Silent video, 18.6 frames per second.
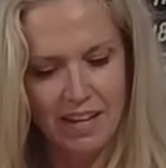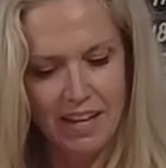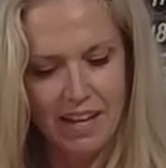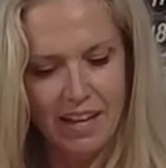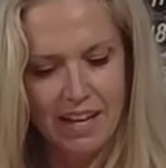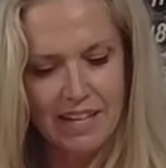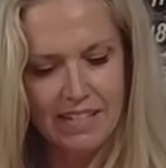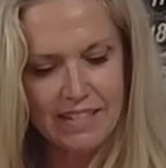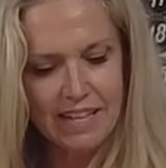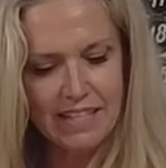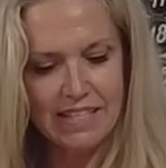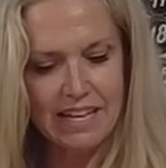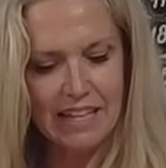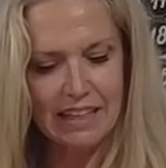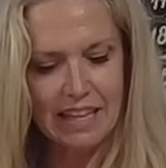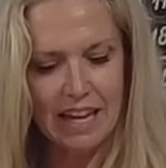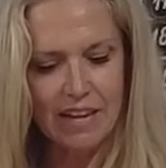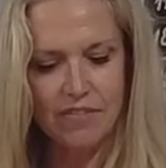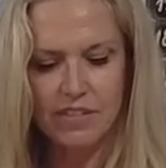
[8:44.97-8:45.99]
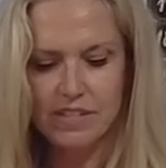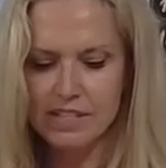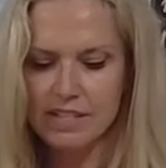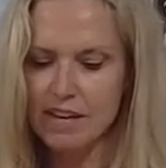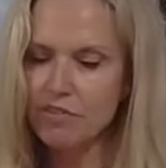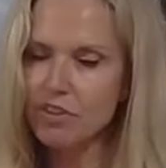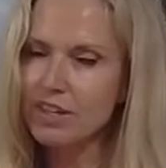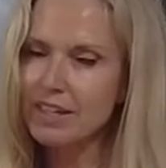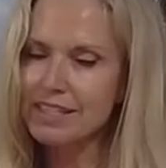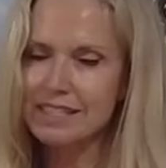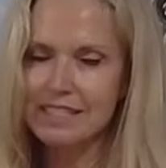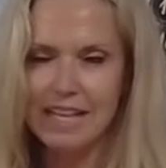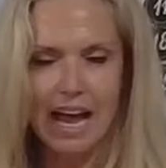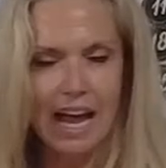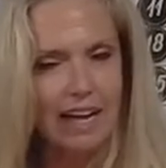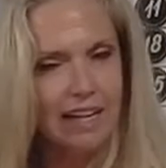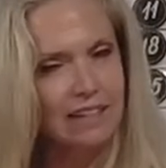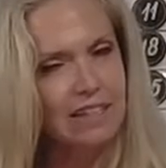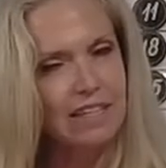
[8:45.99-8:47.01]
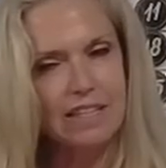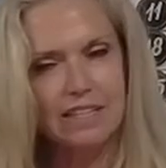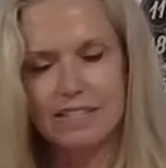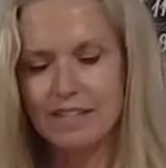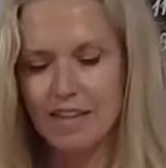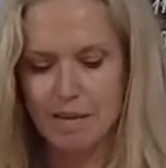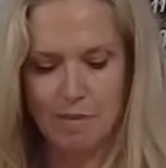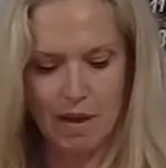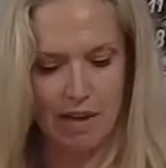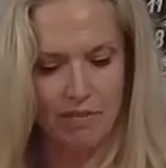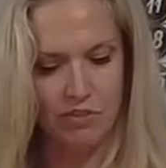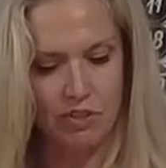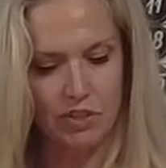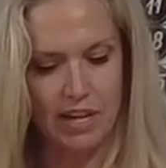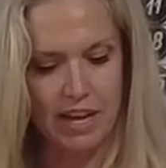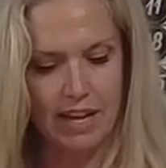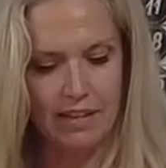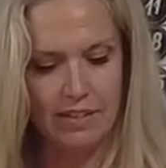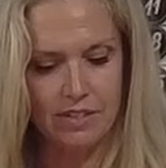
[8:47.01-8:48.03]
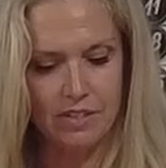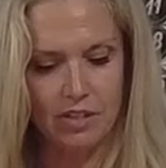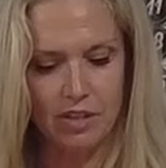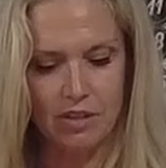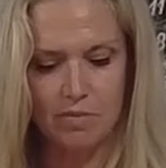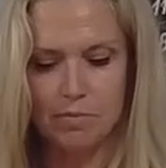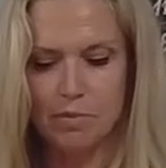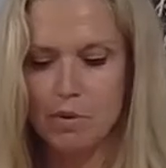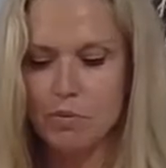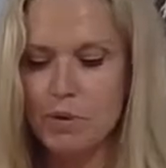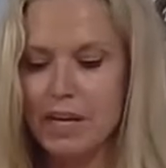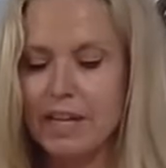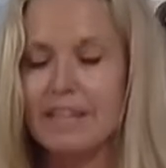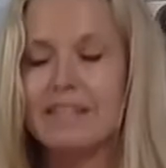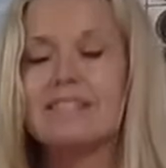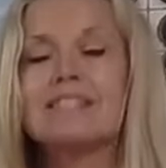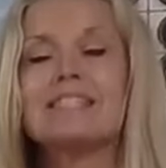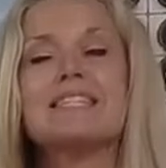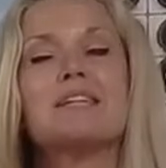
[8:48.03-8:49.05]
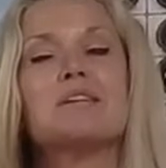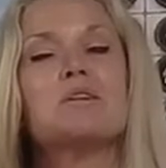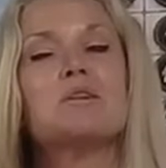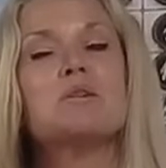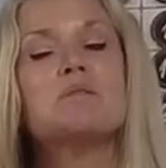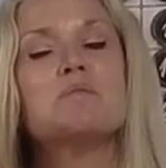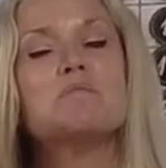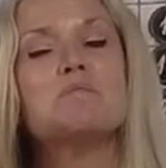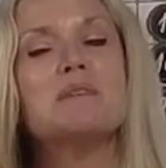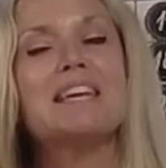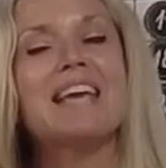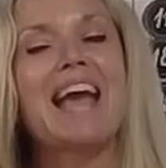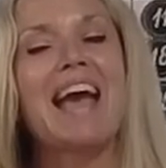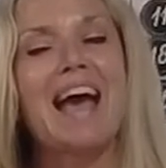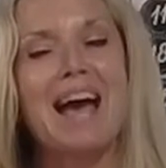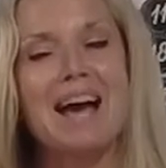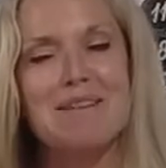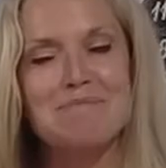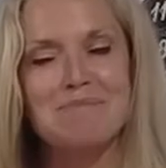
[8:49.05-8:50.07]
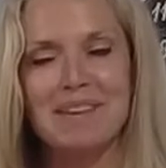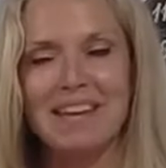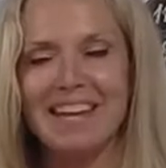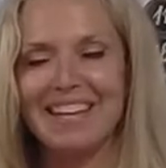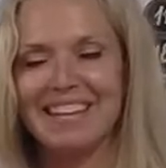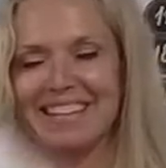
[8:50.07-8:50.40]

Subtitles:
He says that life is never exactly the same after cancer, but we can still be happy.